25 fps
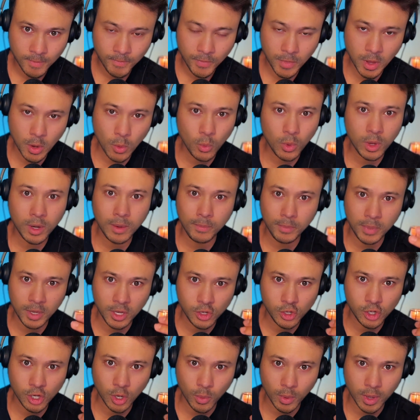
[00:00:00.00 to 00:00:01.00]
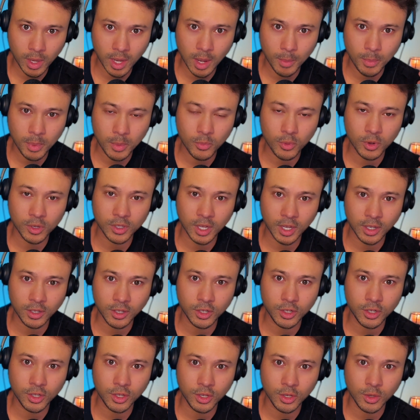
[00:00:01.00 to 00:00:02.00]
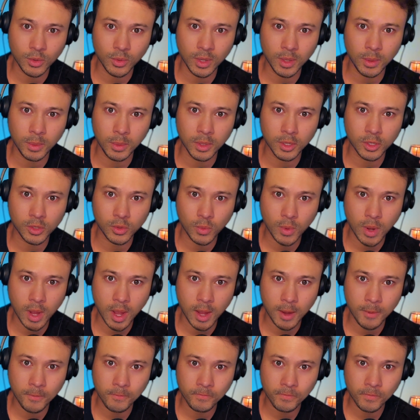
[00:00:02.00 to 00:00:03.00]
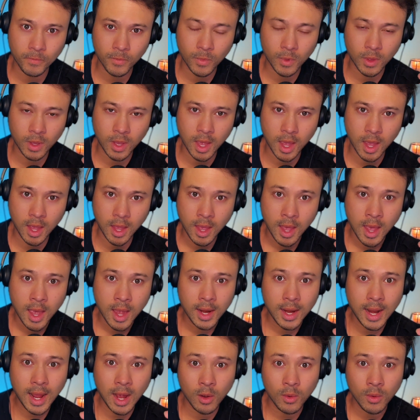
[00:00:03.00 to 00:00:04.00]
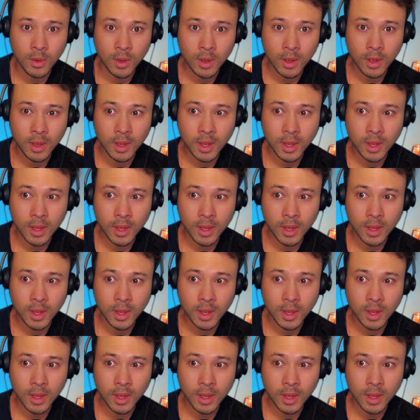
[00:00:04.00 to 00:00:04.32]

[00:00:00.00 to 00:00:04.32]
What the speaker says: it wouldn't be showing up and presented to you in this way. Okay. Now,